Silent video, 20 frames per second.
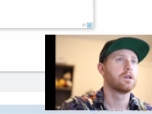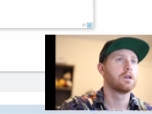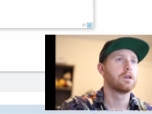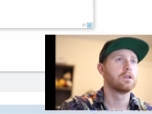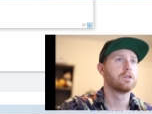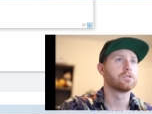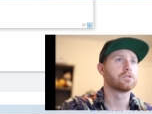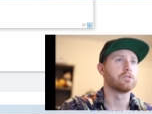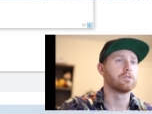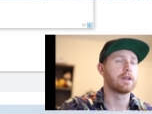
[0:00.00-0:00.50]

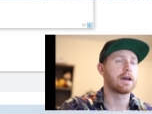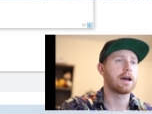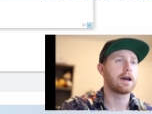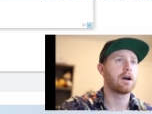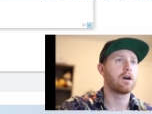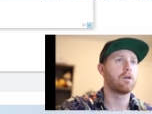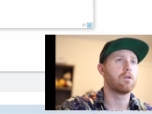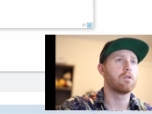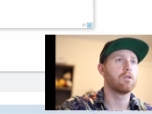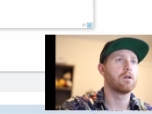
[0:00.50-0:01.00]
So
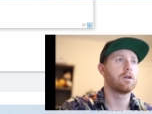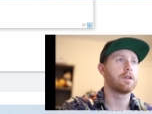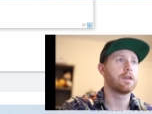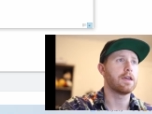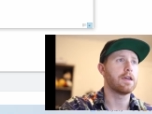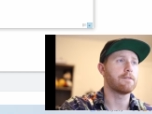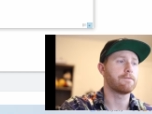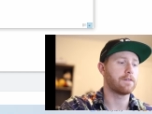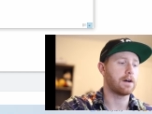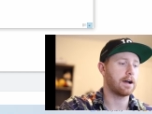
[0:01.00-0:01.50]
now
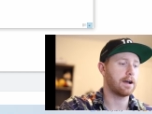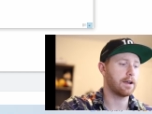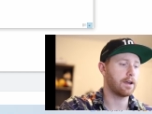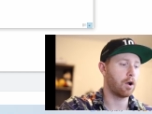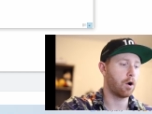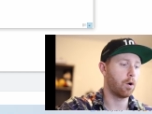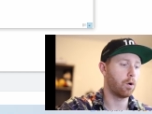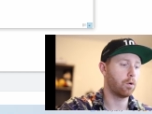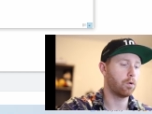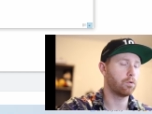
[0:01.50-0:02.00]
if I
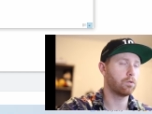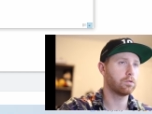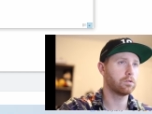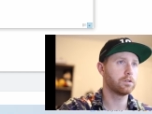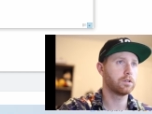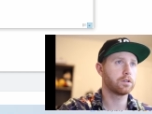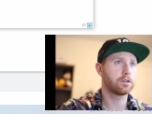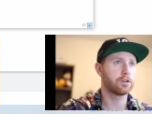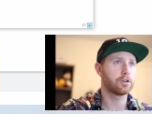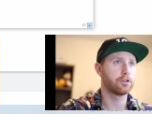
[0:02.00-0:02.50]

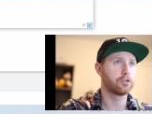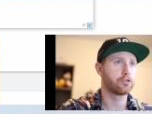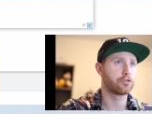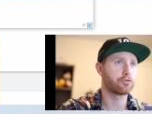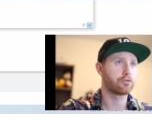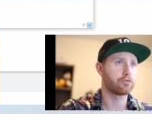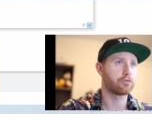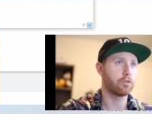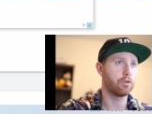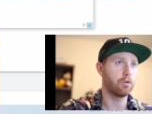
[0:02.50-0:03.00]
hold
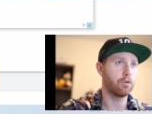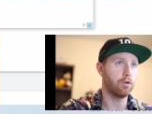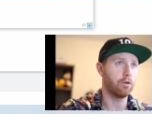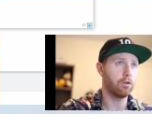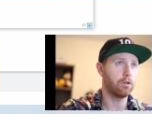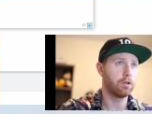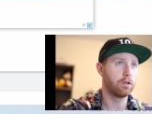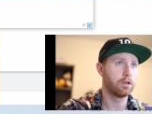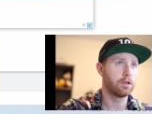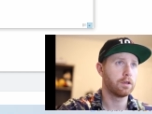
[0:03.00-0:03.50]

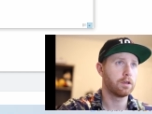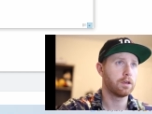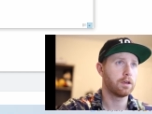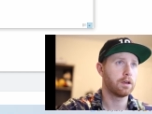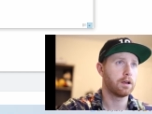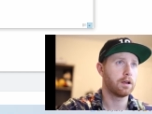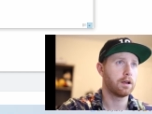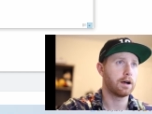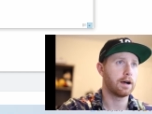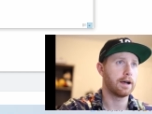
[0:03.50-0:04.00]
control,
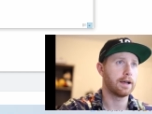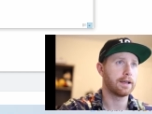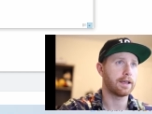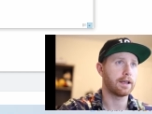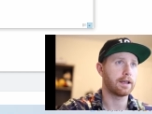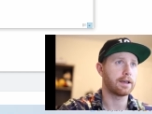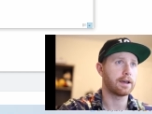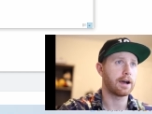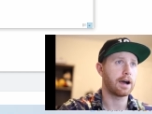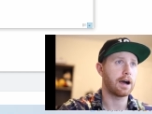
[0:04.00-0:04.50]
I
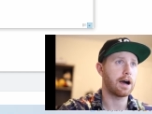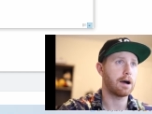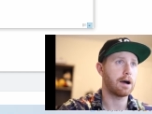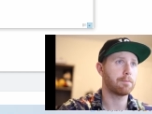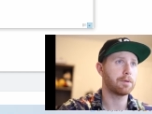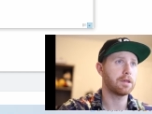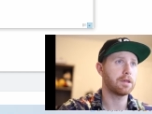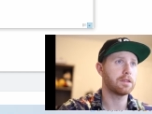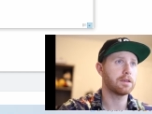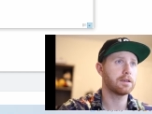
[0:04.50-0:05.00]
can
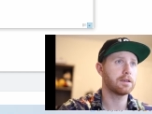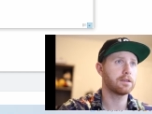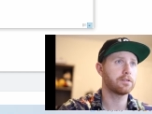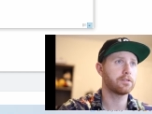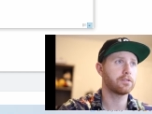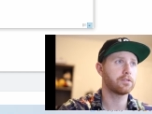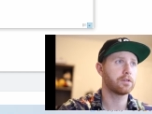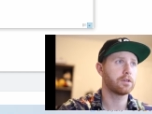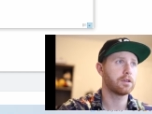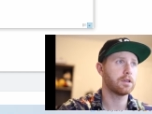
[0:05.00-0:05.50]
copy
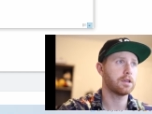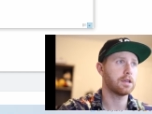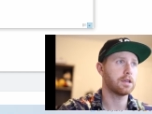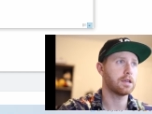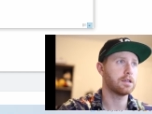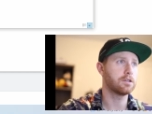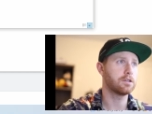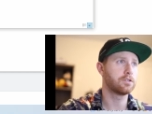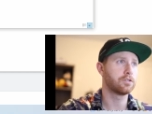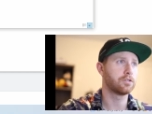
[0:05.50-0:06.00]
this
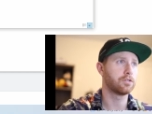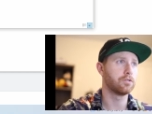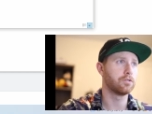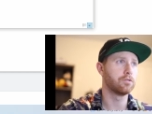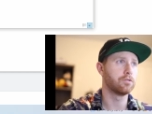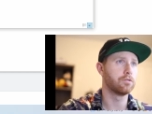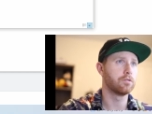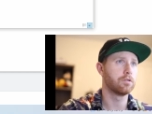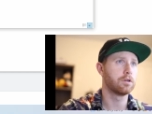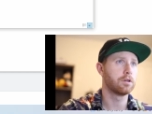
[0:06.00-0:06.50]

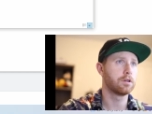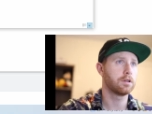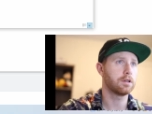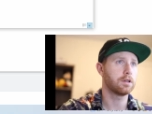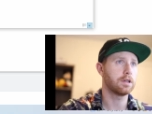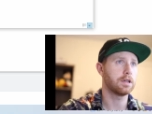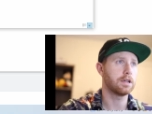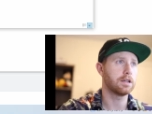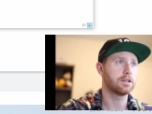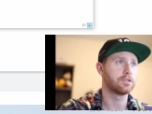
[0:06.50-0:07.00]
into
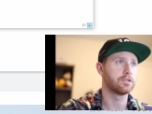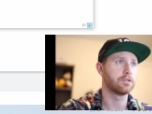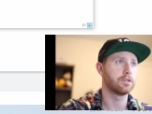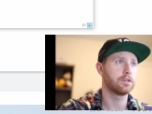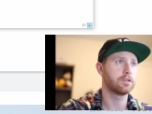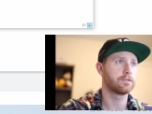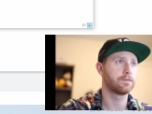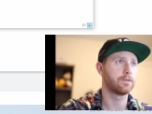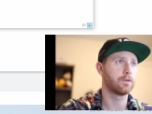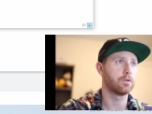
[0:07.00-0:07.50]
each of
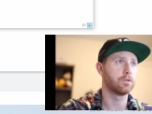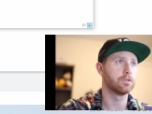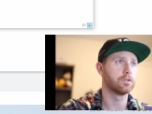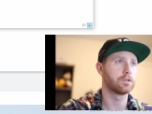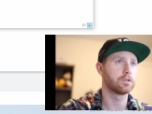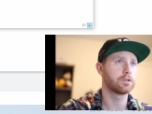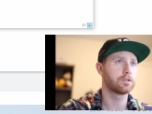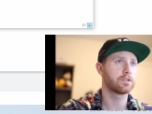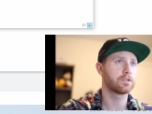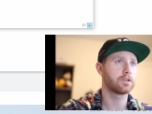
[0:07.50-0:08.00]
these
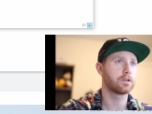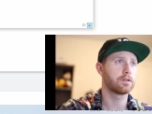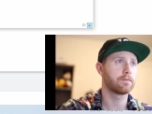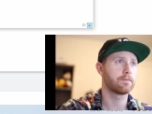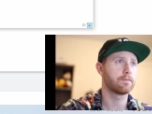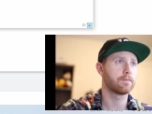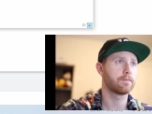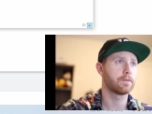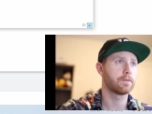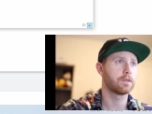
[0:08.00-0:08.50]
folders,
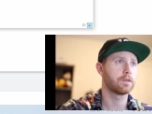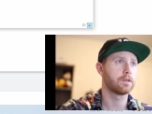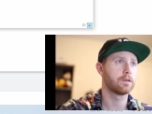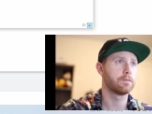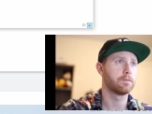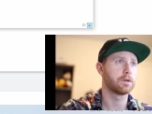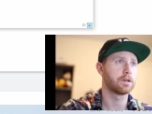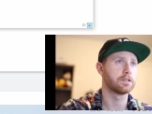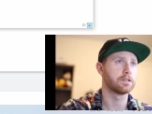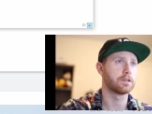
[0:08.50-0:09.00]

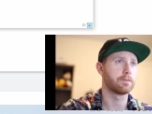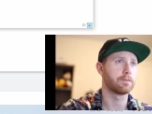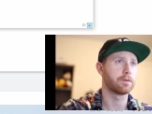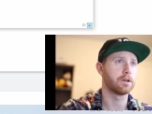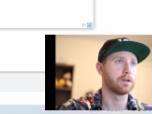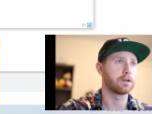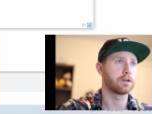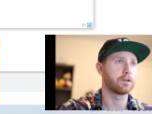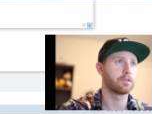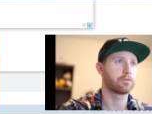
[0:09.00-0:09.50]
because I'm going
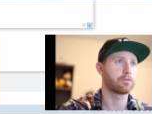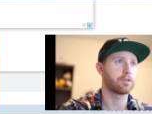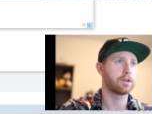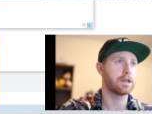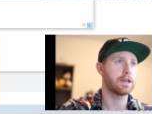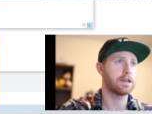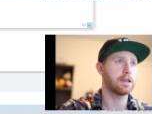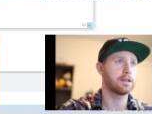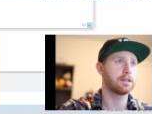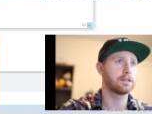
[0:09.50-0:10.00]
to
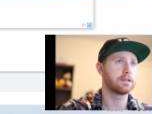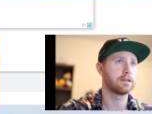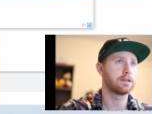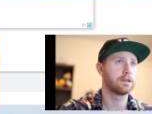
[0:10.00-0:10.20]
create,